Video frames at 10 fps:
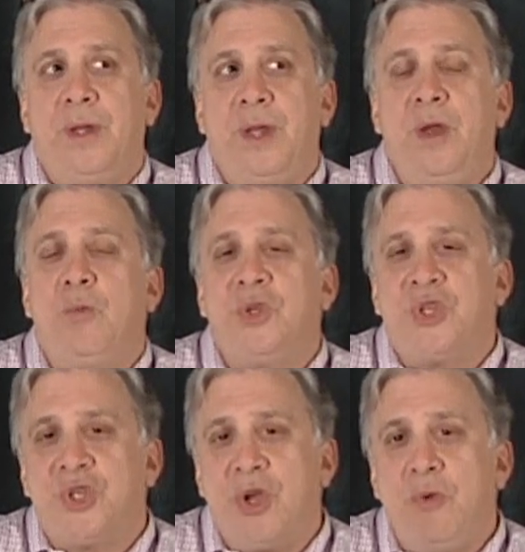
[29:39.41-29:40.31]
it was
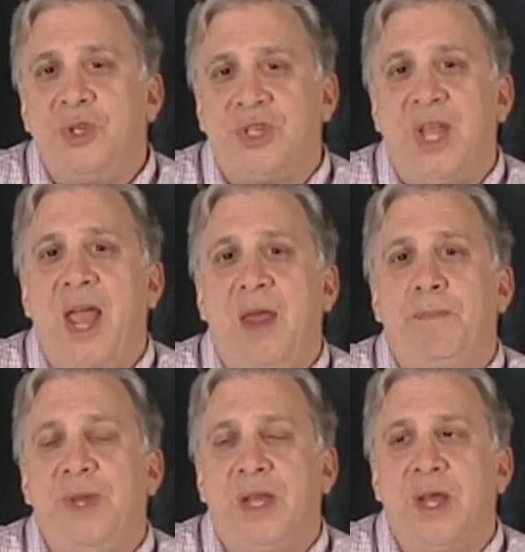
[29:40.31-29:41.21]
so
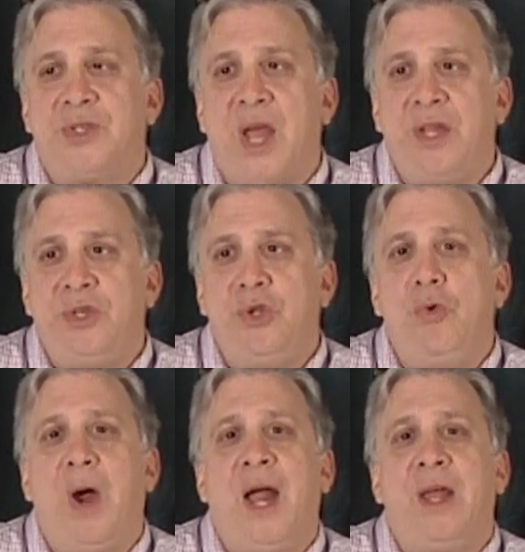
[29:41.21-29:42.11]
sad because I
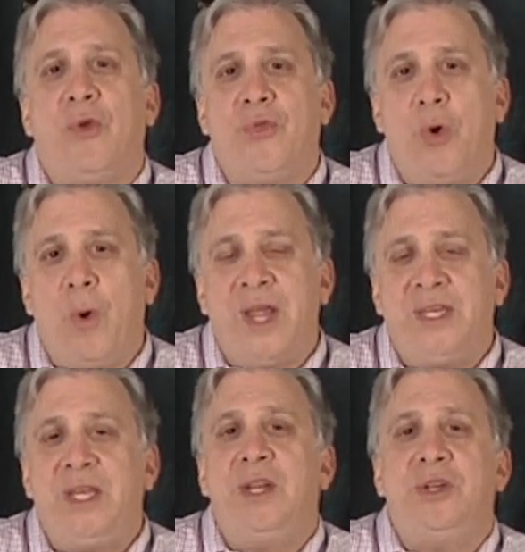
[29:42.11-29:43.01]
knew although I
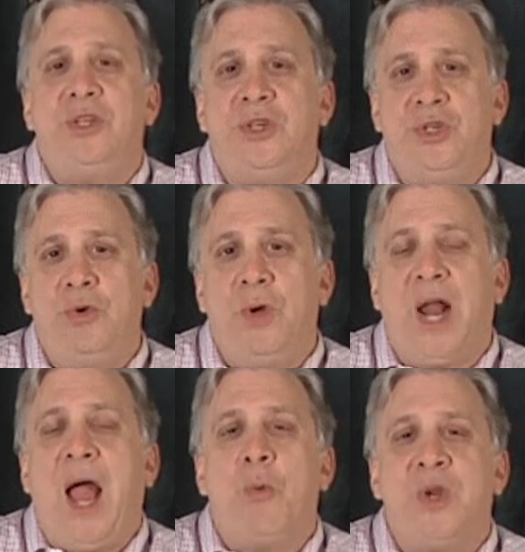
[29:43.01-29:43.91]
needed to do it,
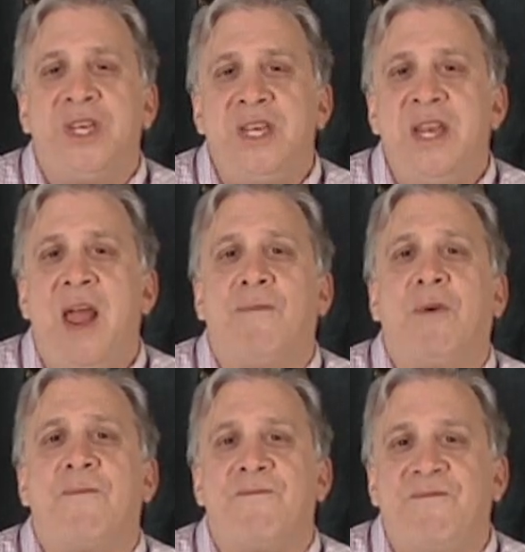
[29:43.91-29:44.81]
I would
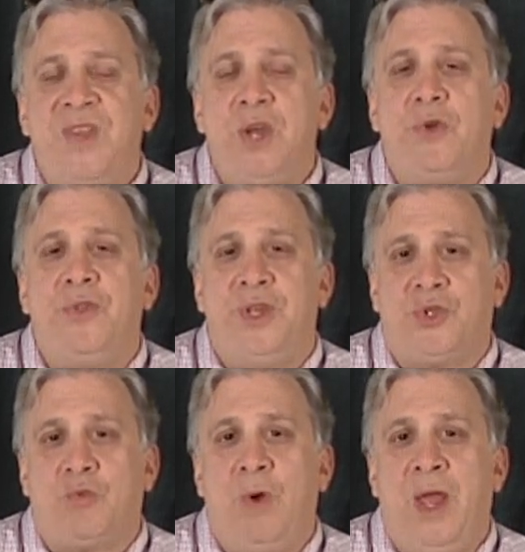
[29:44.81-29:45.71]
never feel
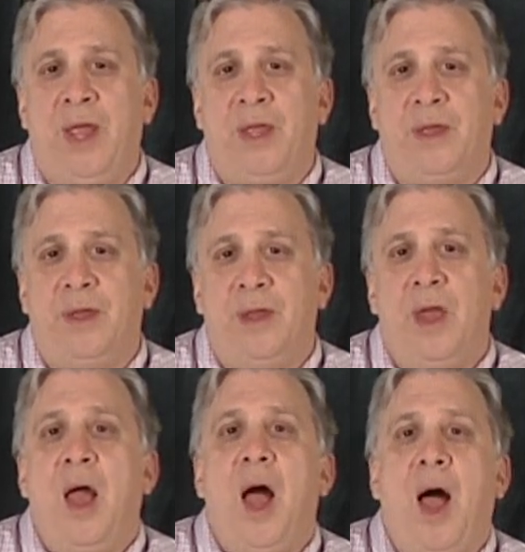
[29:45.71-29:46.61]
this way
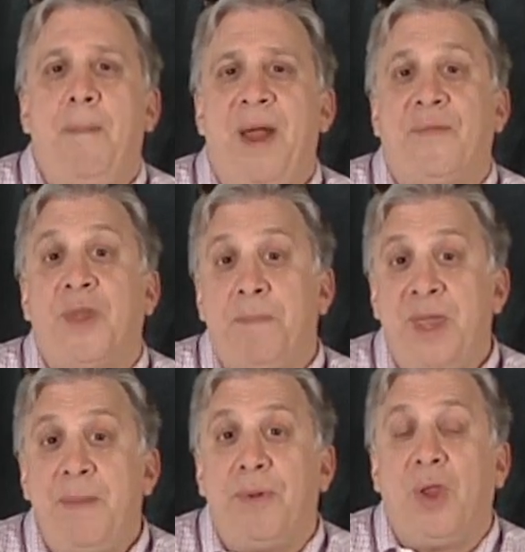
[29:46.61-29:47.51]
about the
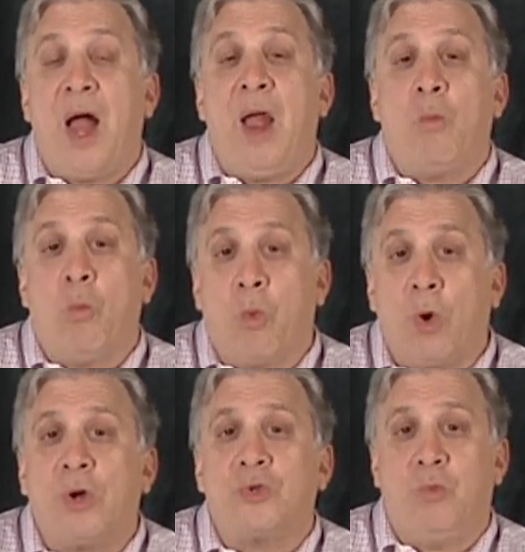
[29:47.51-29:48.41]
people I worked